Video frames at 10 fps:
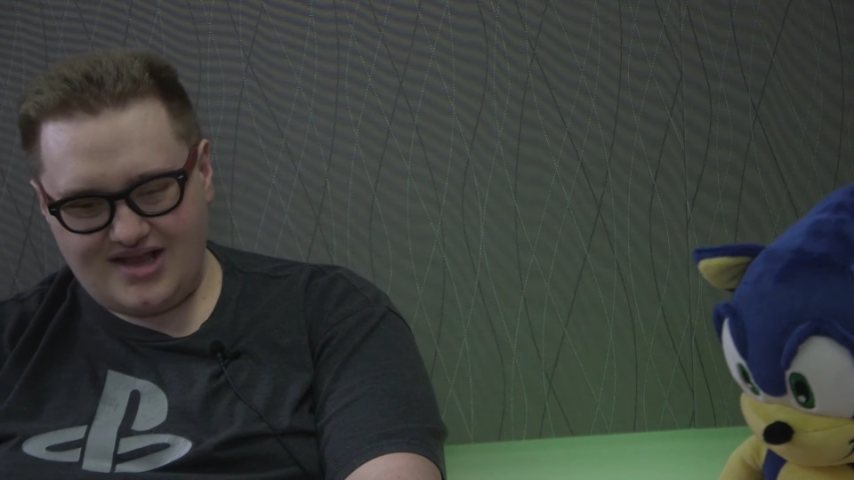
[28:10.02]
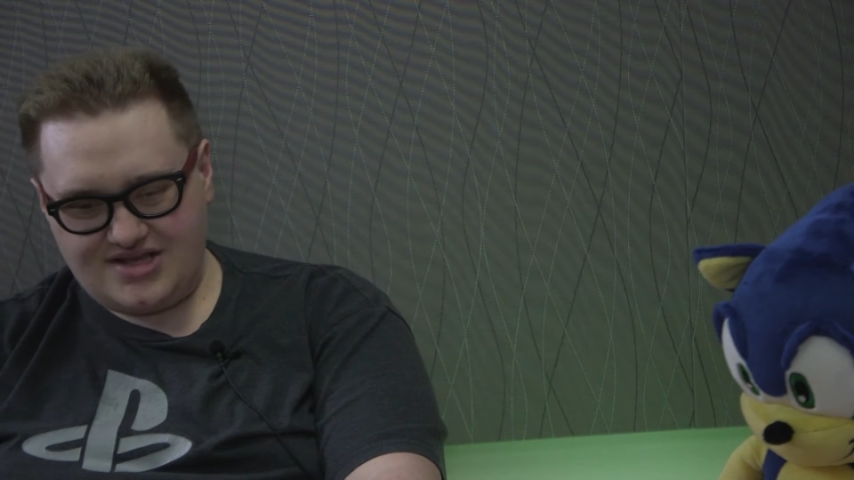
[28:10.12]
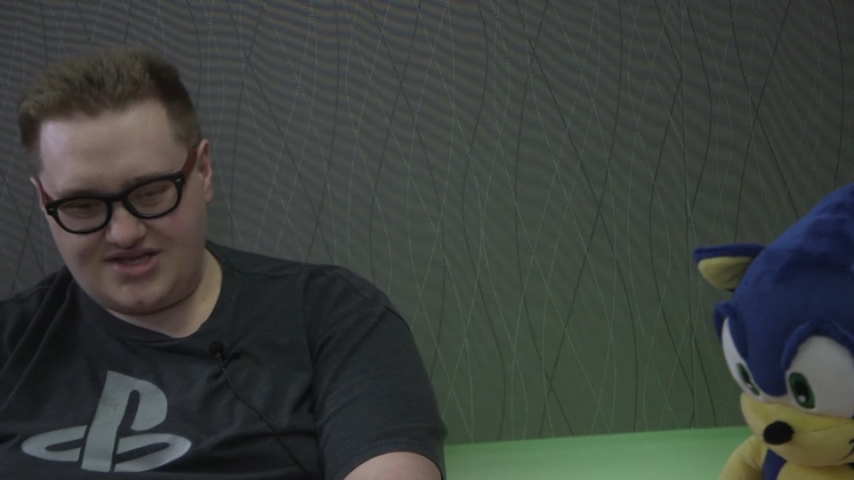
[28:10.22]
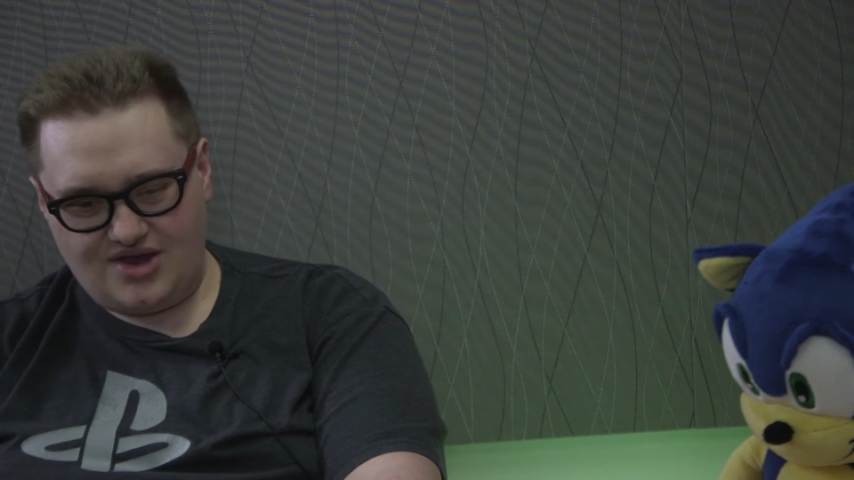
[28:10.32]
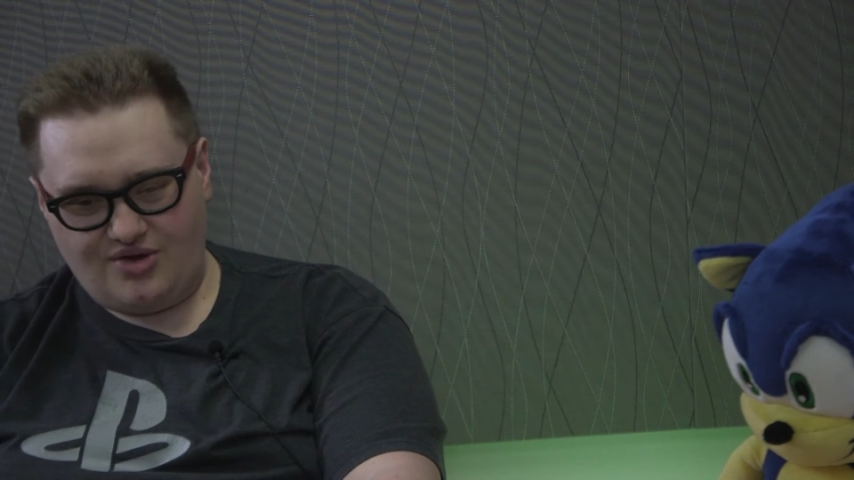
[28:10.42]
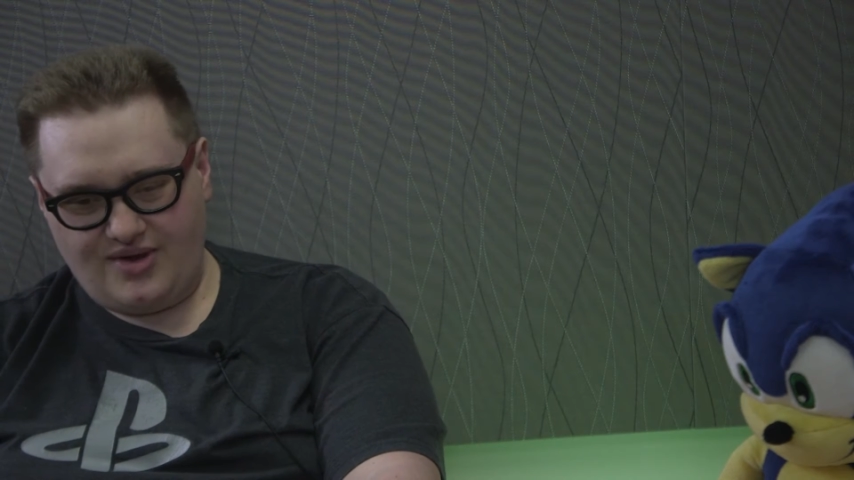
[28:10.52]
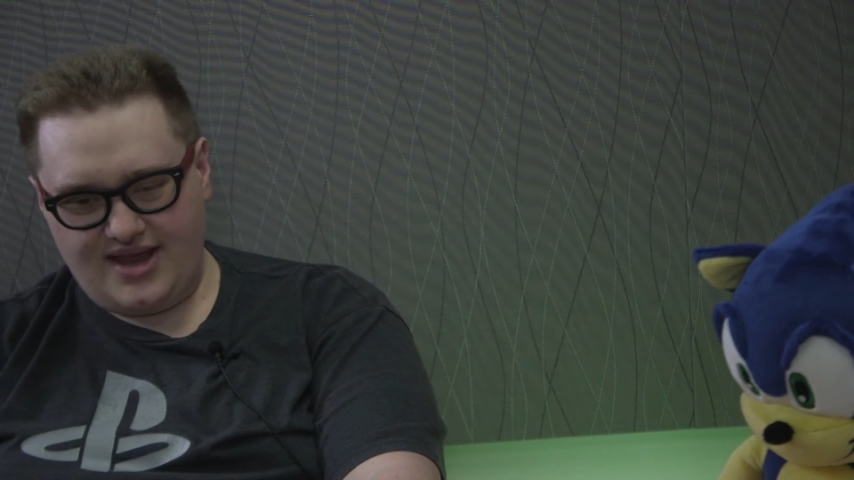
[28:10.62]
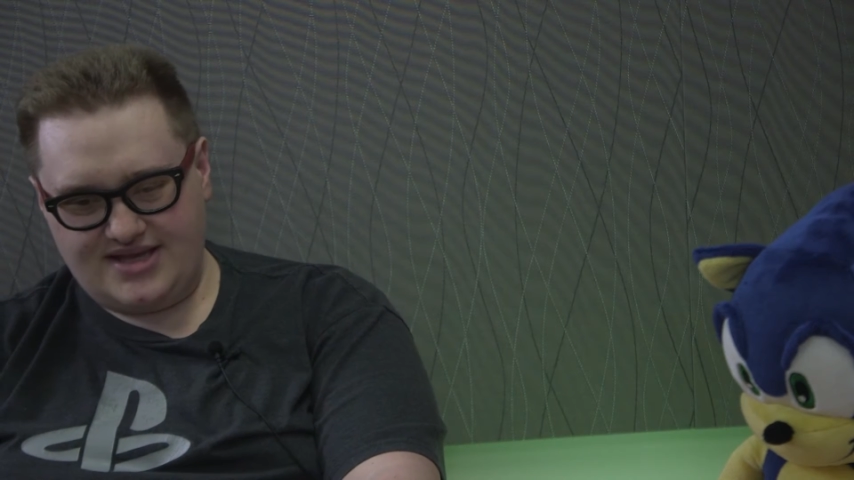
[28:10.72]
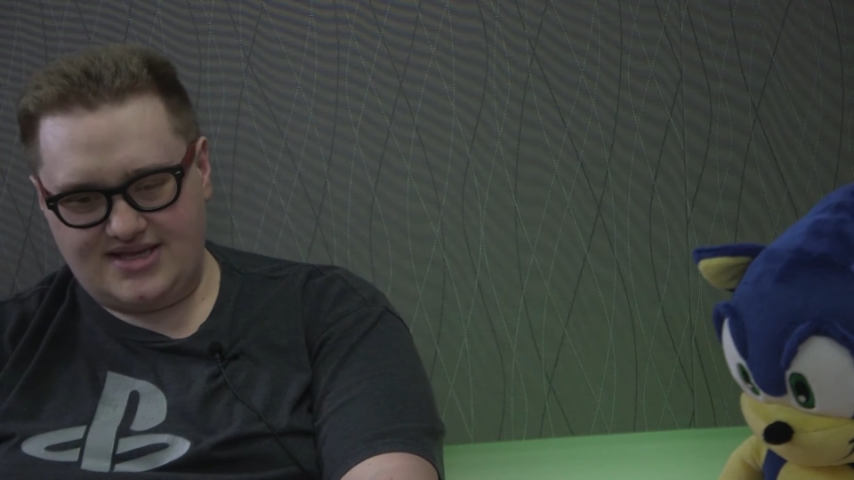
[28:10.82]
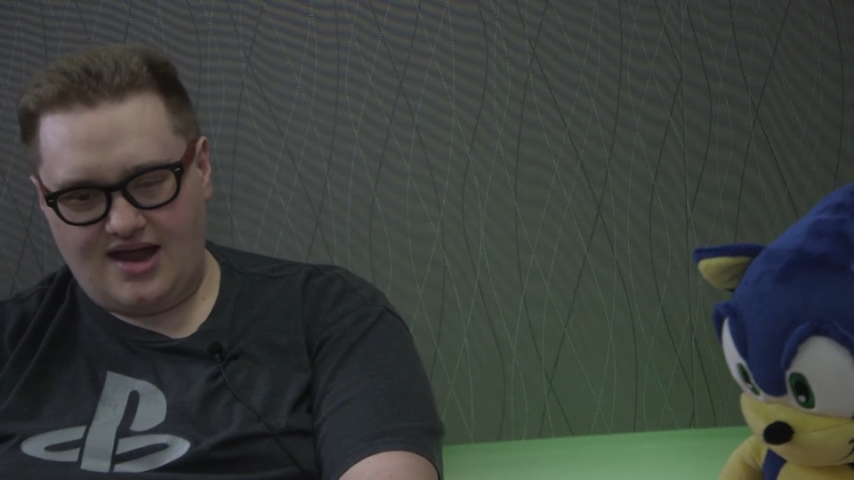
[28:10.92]
So
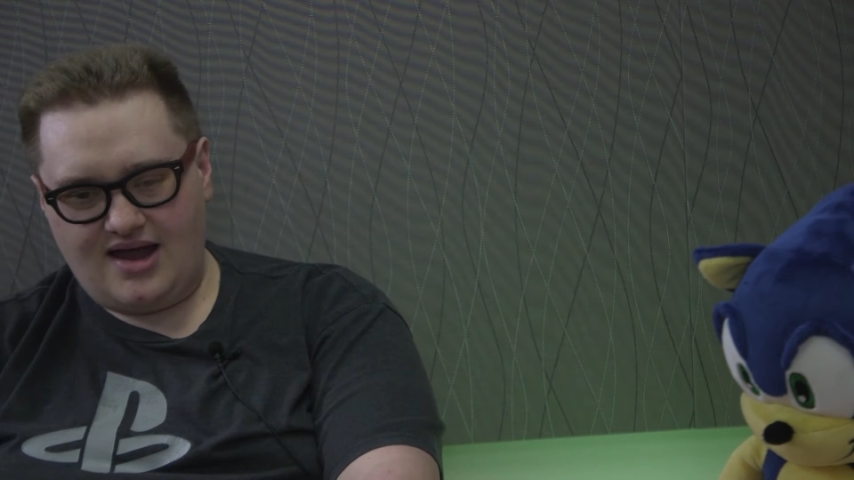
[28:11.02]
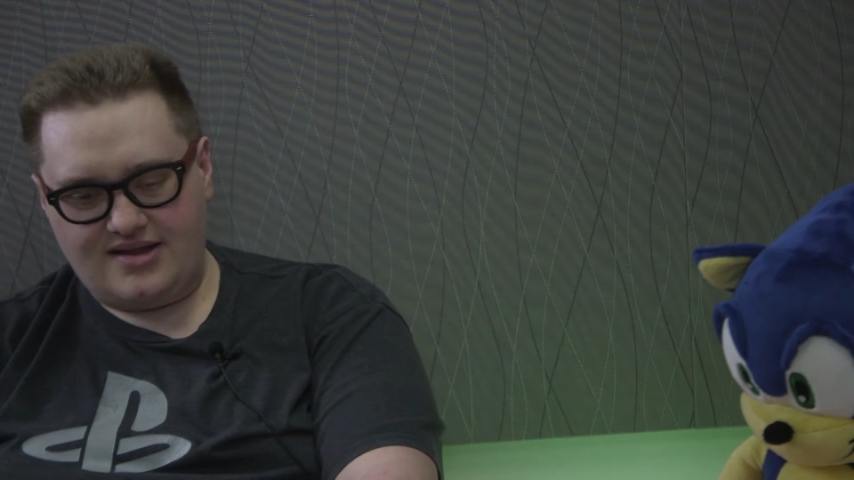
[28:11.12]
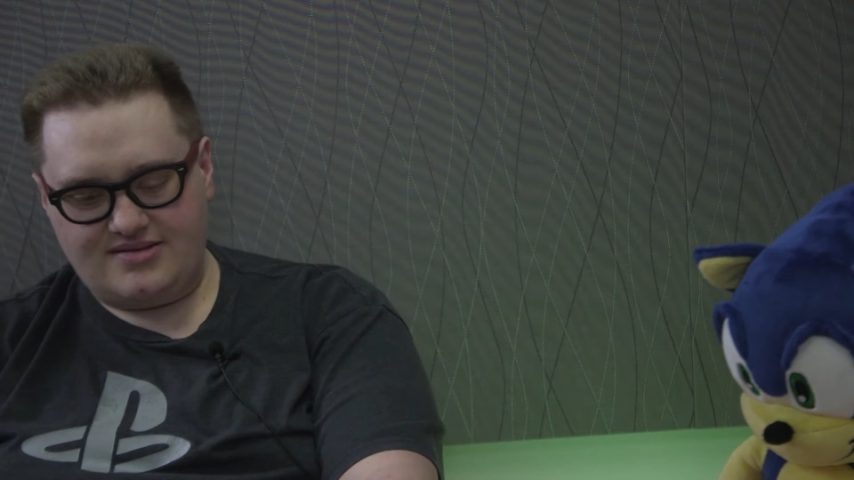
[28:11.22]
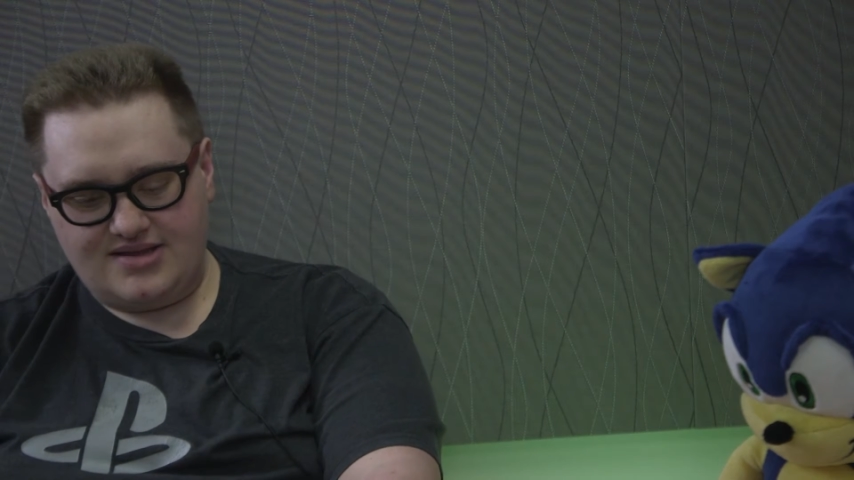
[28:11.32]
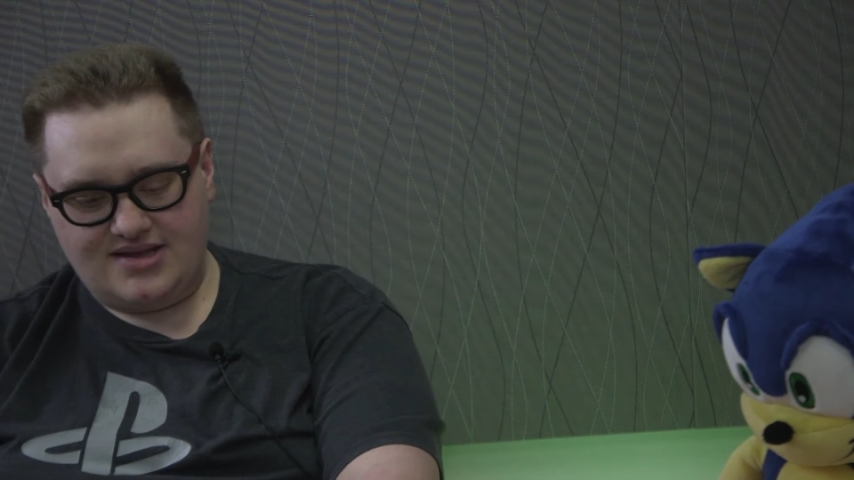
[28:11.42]
it's not,